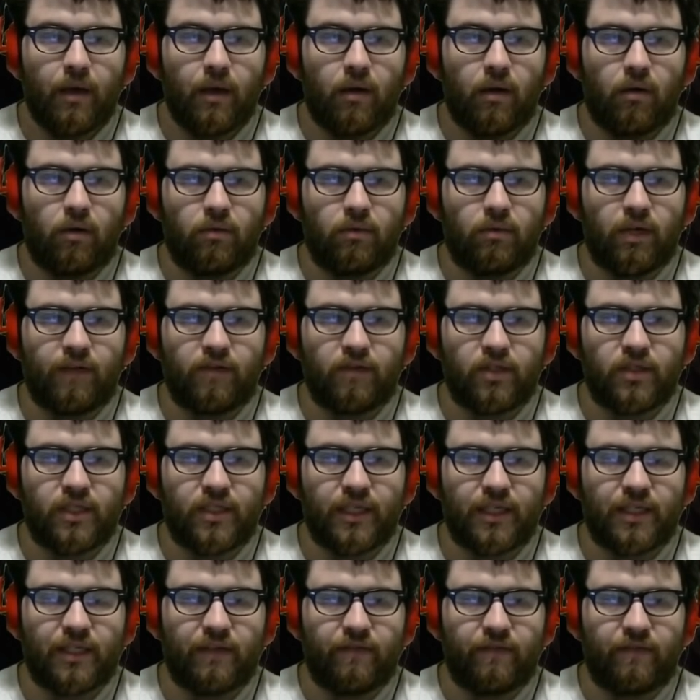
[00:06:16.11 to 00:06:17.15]
Oh, level
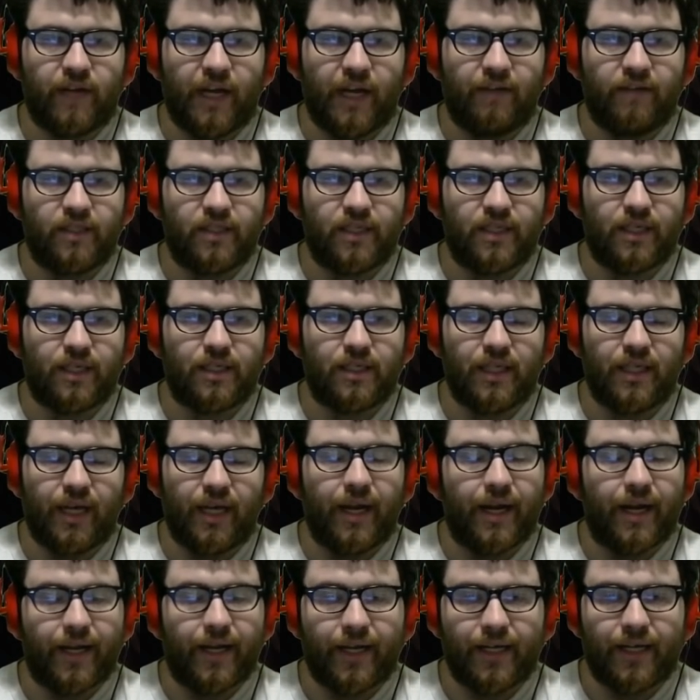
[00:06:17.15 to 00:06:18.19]
65 and
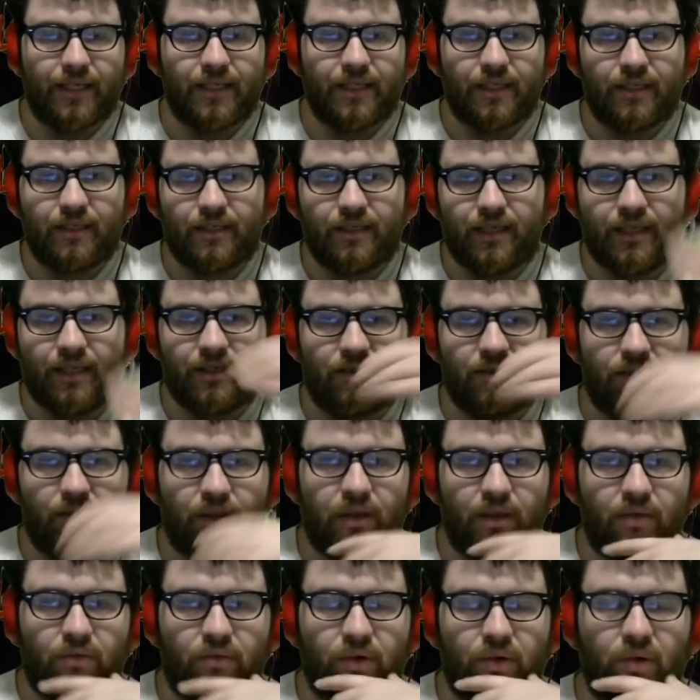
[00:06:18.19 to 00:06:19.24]
68, I guess, since that's what
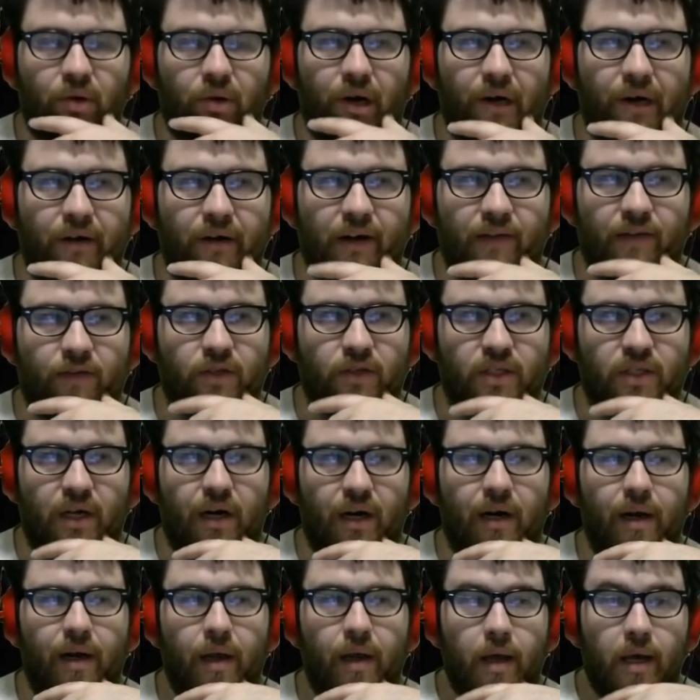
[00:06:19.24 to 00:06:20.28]
the required levels
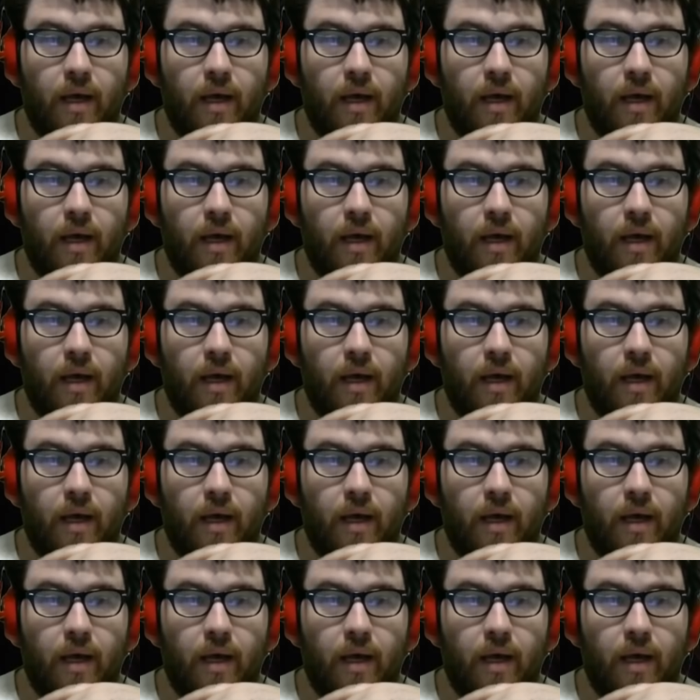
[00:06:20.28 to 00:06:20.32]
are.